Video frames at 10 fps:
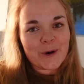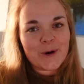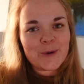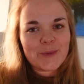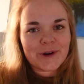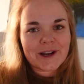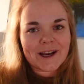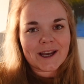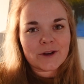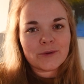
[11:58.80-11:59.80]
home, but
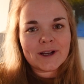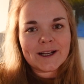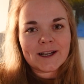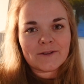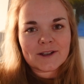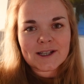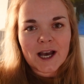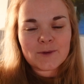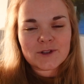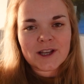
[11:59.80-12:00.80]
I had a really lovely
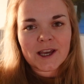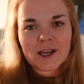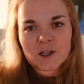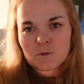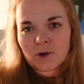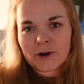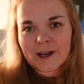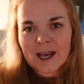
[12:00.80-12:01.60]
time today exploring